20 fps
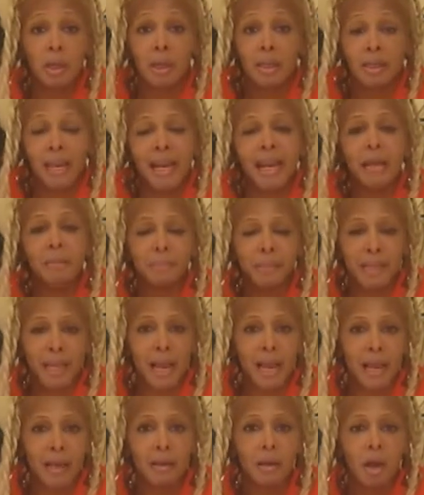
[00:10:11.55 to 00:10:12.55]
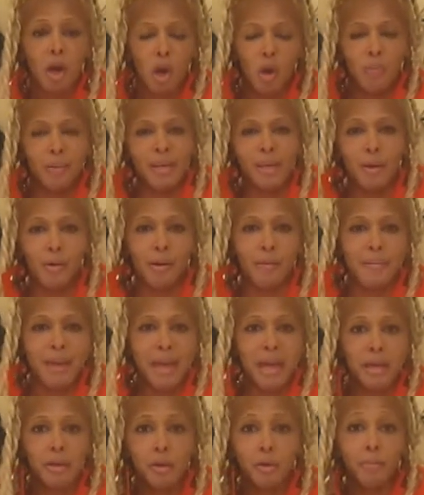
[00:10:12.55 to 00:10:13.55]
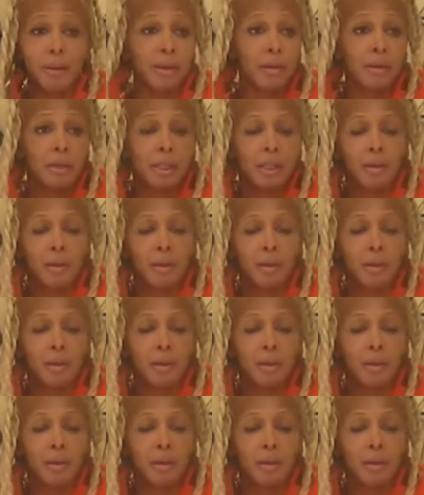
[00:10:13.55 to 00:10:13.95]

They keep saying, oh, but you are me and you man.